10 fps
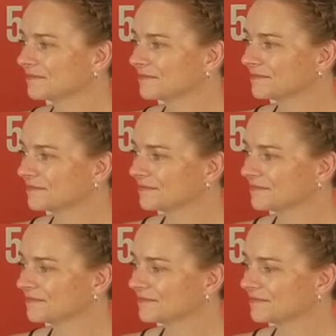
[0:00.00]

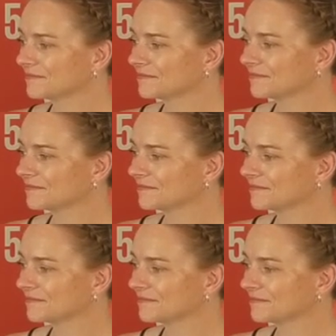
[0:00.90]

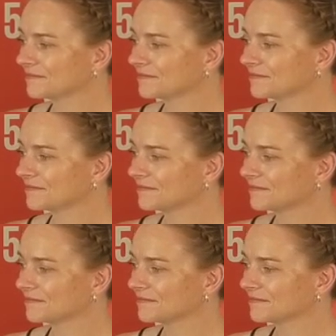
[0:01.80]

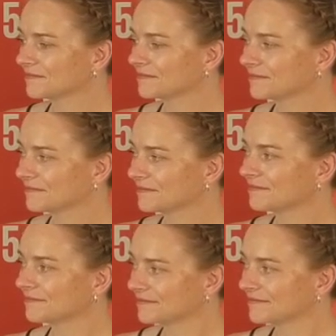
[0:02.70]
(not speaking)